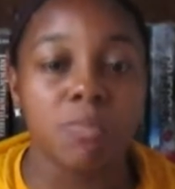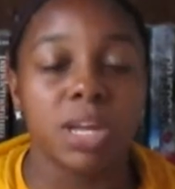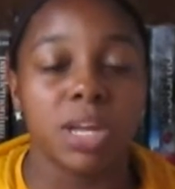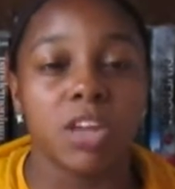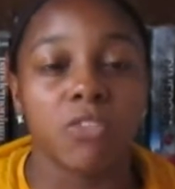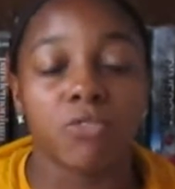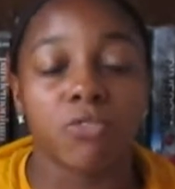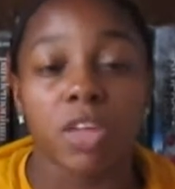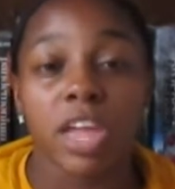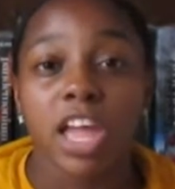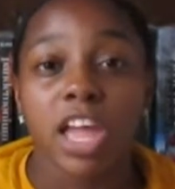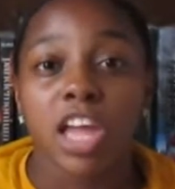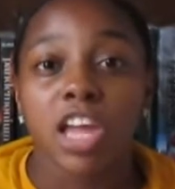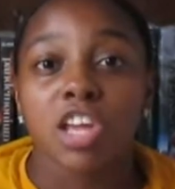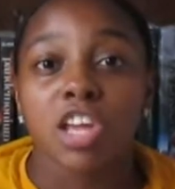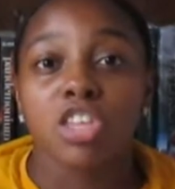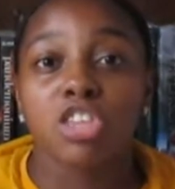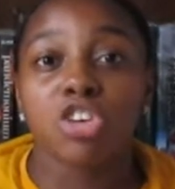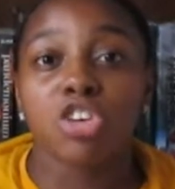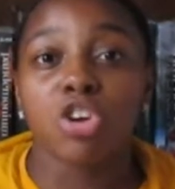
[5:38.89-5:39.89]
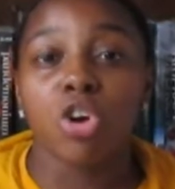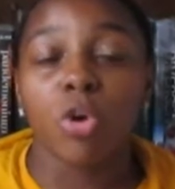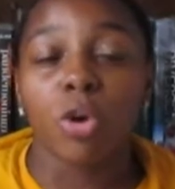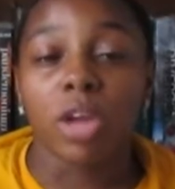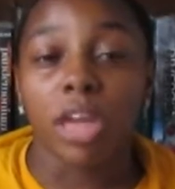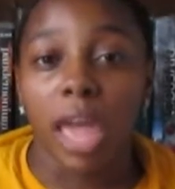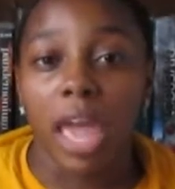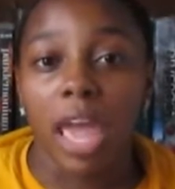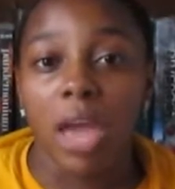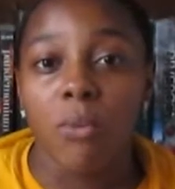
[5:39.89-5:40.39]
But if you're
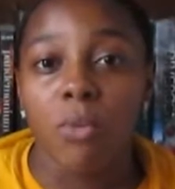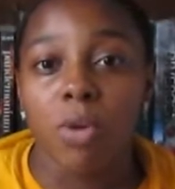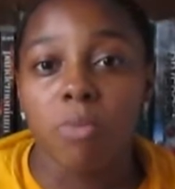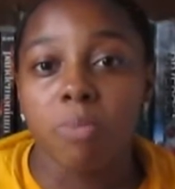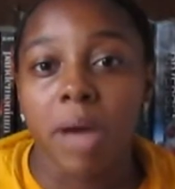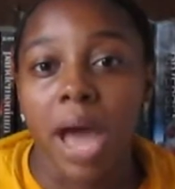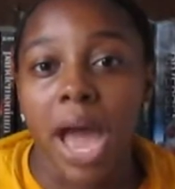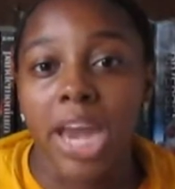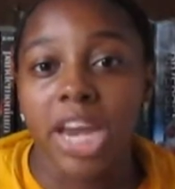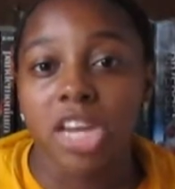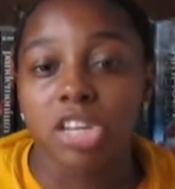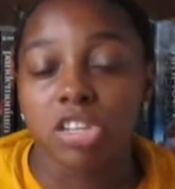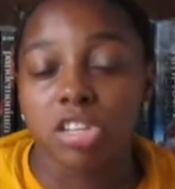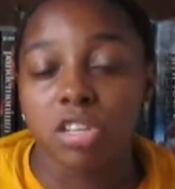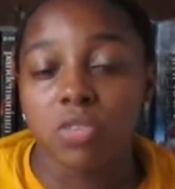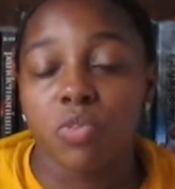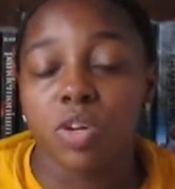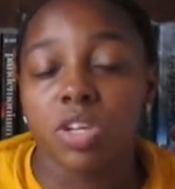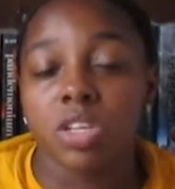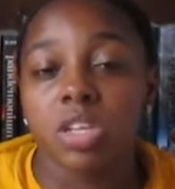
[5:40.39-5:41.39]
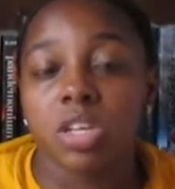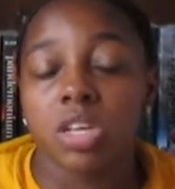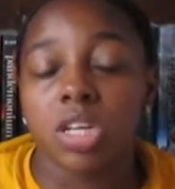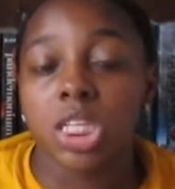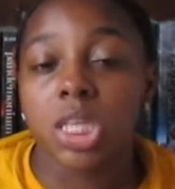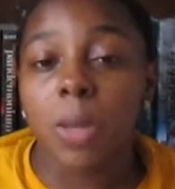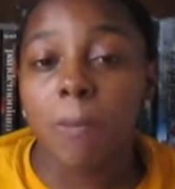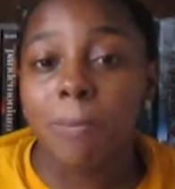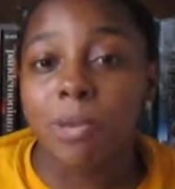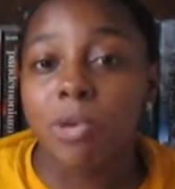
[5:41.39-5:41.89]
okay with buying it just for
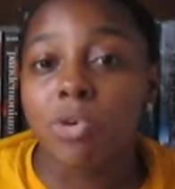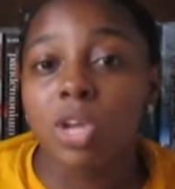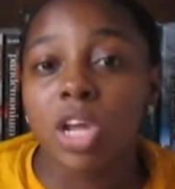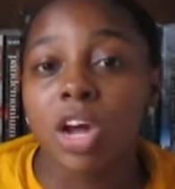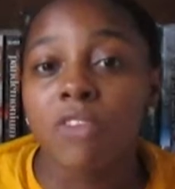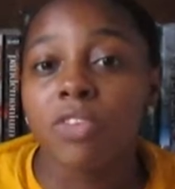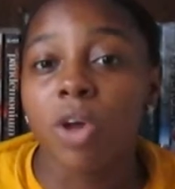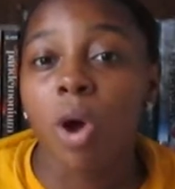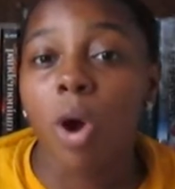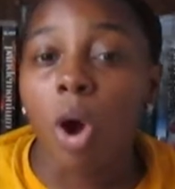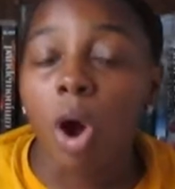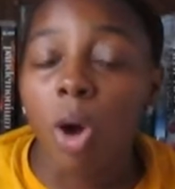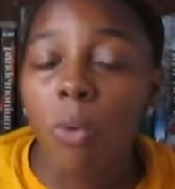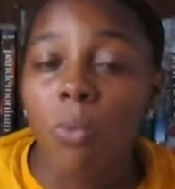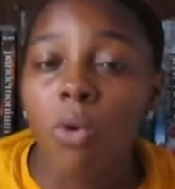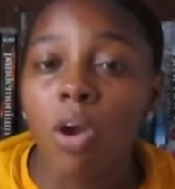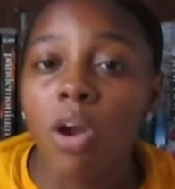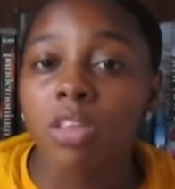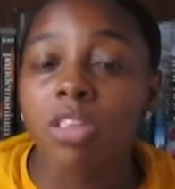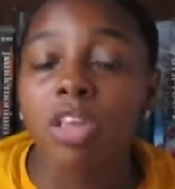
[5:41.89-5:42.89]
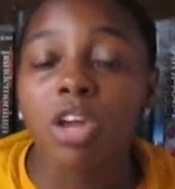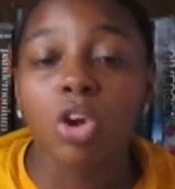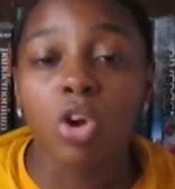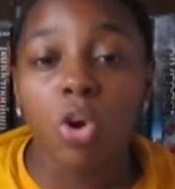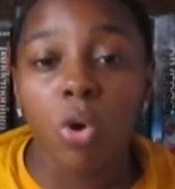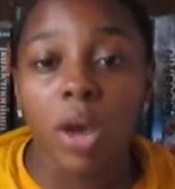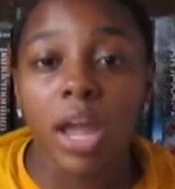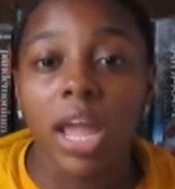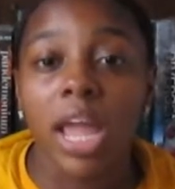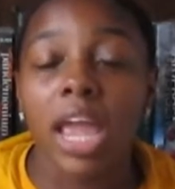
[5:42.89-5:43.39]
the the beauty of the artwork then
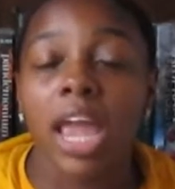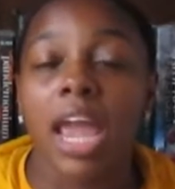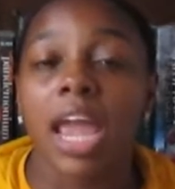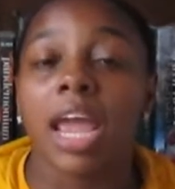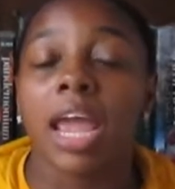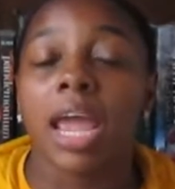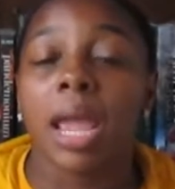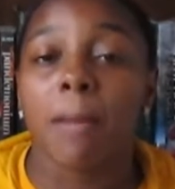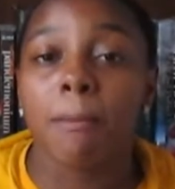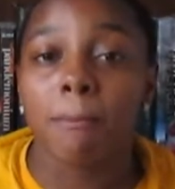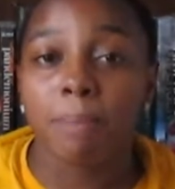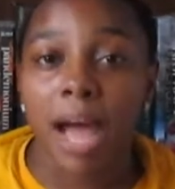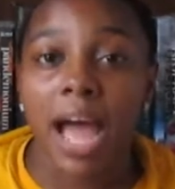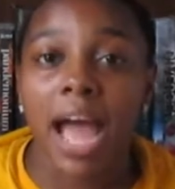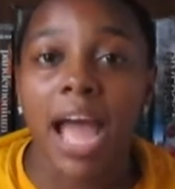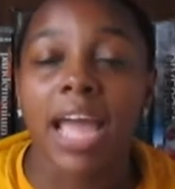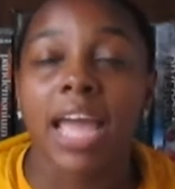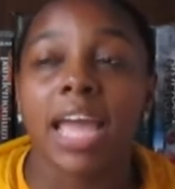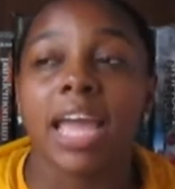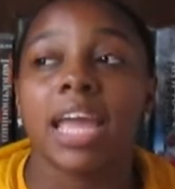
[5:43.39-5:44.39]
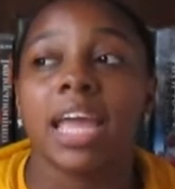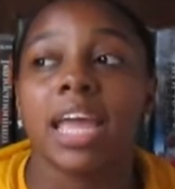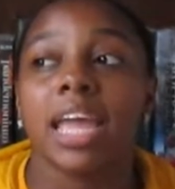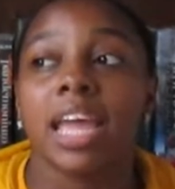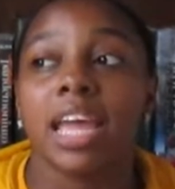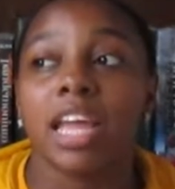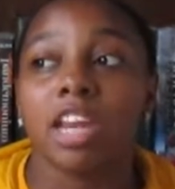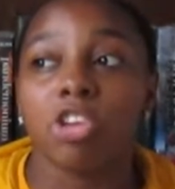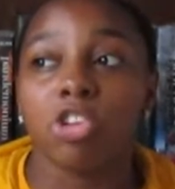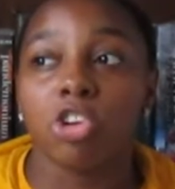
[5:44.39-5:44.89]
go ahead and buy it
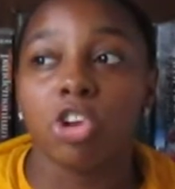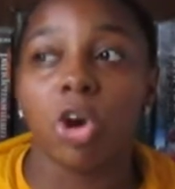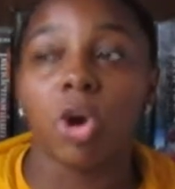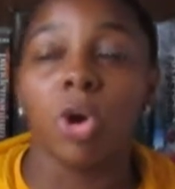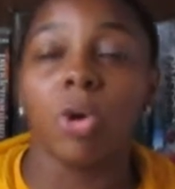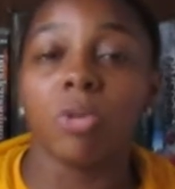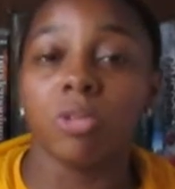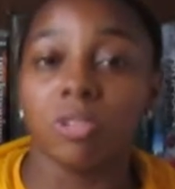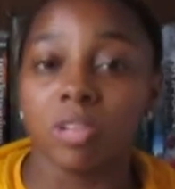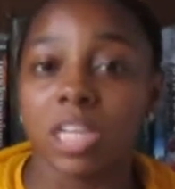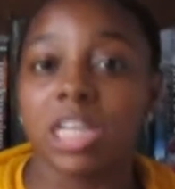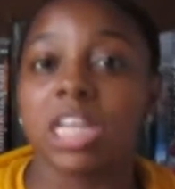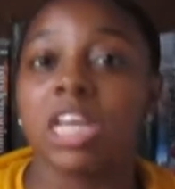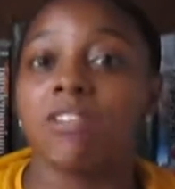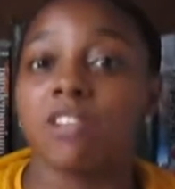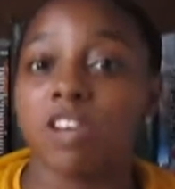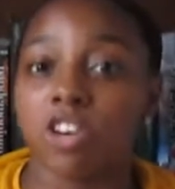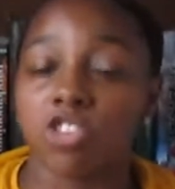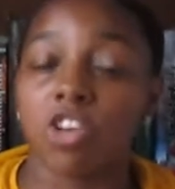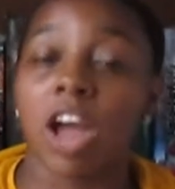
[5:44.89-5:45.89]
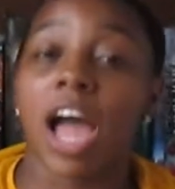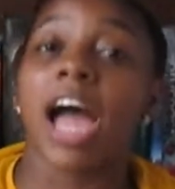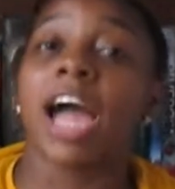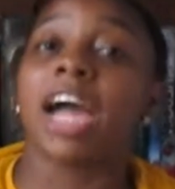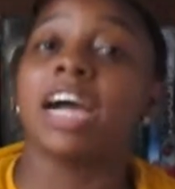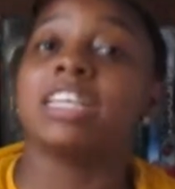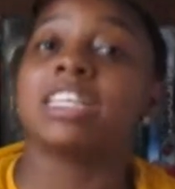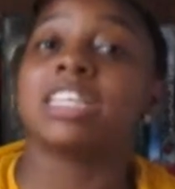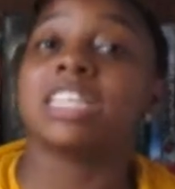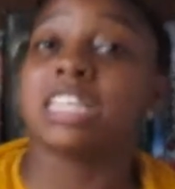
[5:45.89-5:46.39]
and you know give it a try
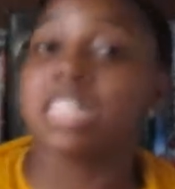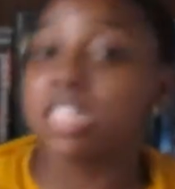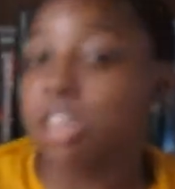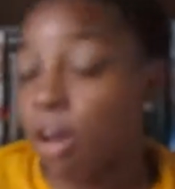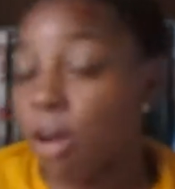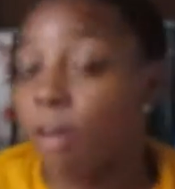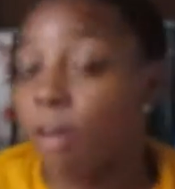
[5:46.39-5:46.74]
because it's